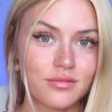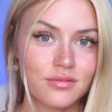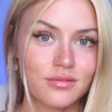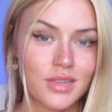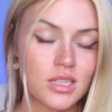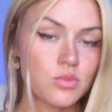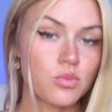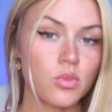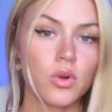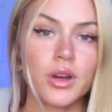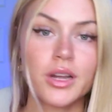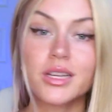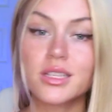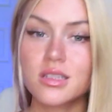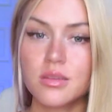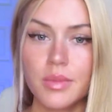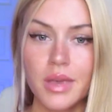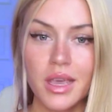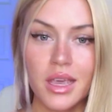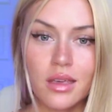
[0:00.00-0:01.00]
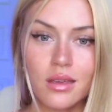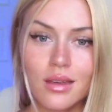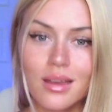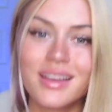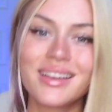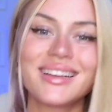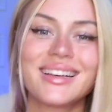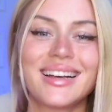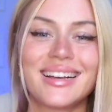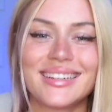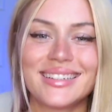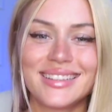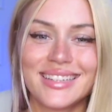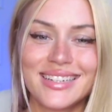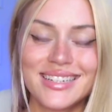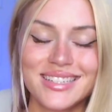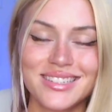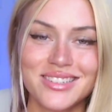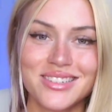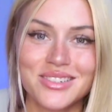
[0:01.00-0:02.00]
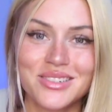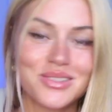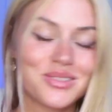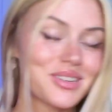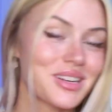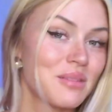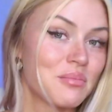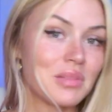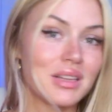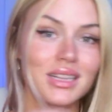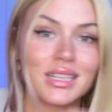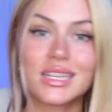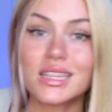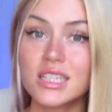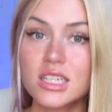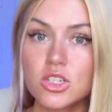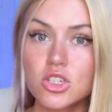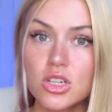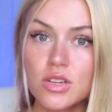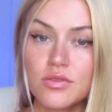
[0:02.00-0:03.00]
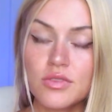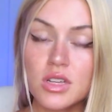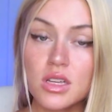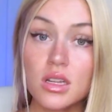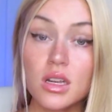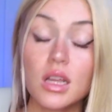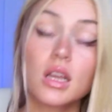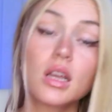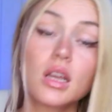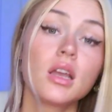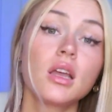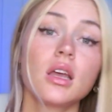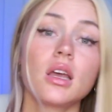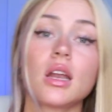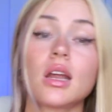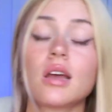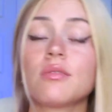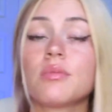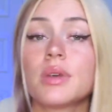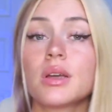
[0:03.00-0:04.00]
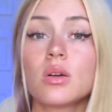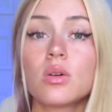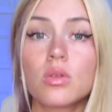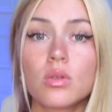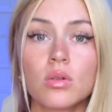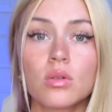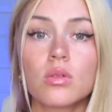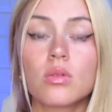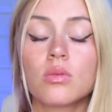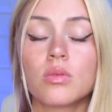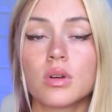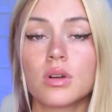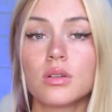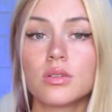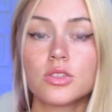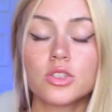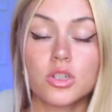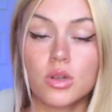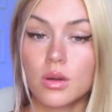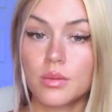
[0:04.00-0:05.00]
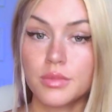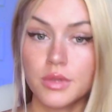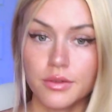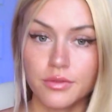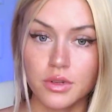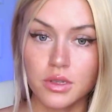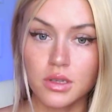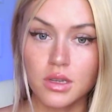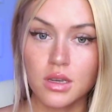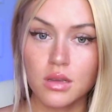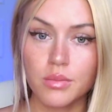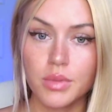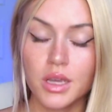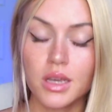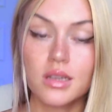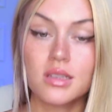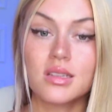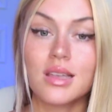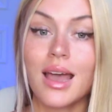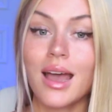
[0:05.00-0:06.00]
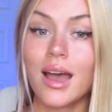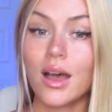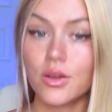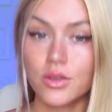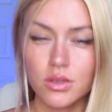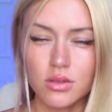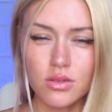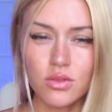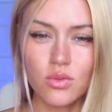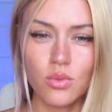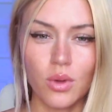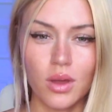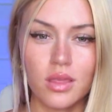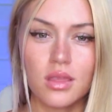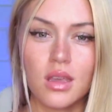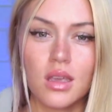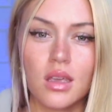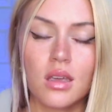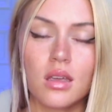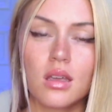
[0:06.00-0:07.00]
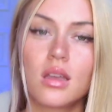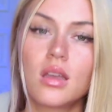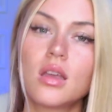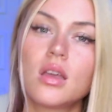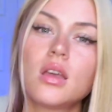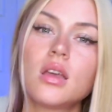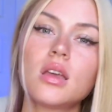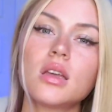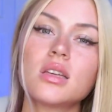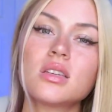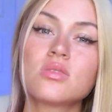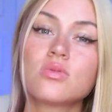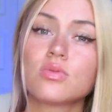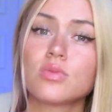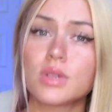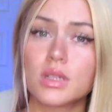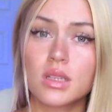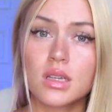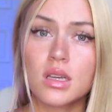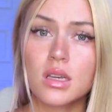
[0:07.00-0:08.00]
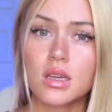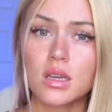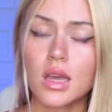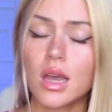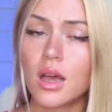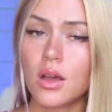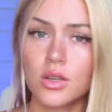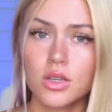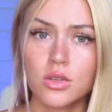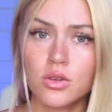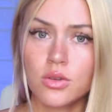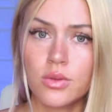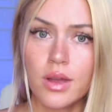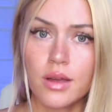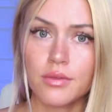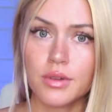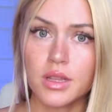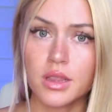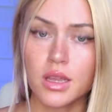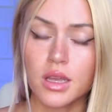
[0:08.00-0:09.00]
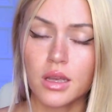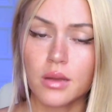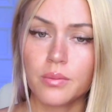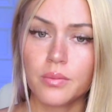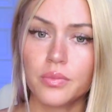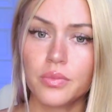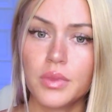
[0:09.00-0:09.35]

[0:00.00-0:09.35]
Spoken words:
That's boring to me. I like to completely shift it and have my whole world show up differently because how you do one thing is really how you do everything.